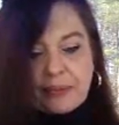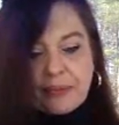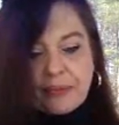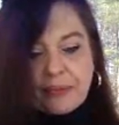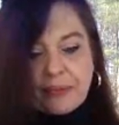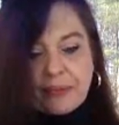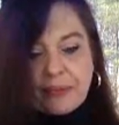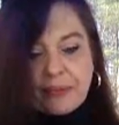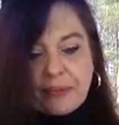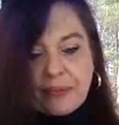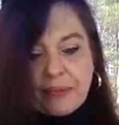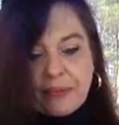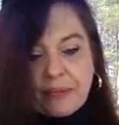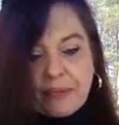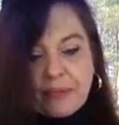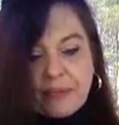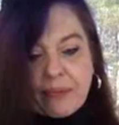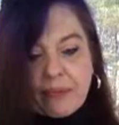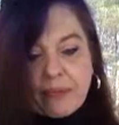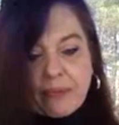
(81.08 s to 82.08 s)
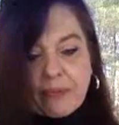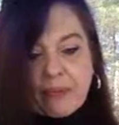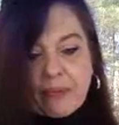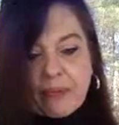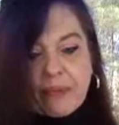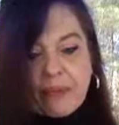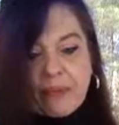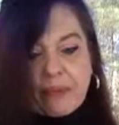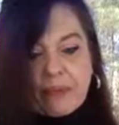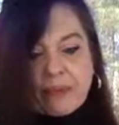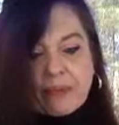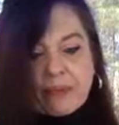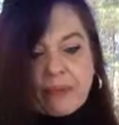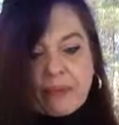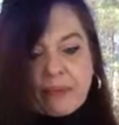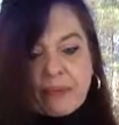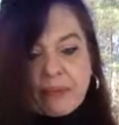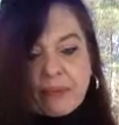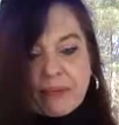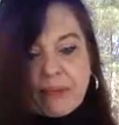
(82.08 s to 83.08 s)

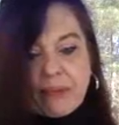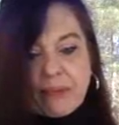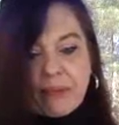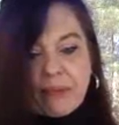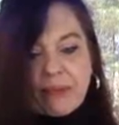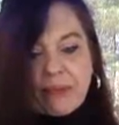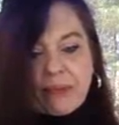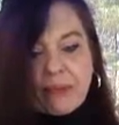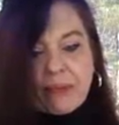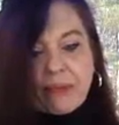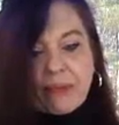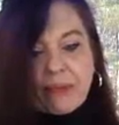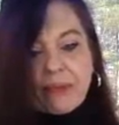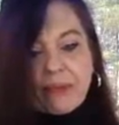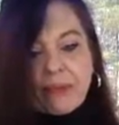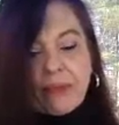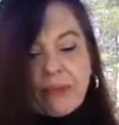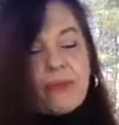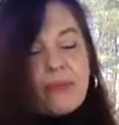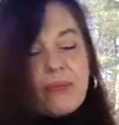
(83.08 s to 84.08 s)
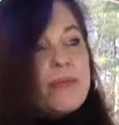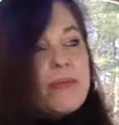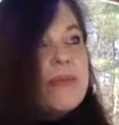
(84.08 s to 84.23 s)
(no one is talking)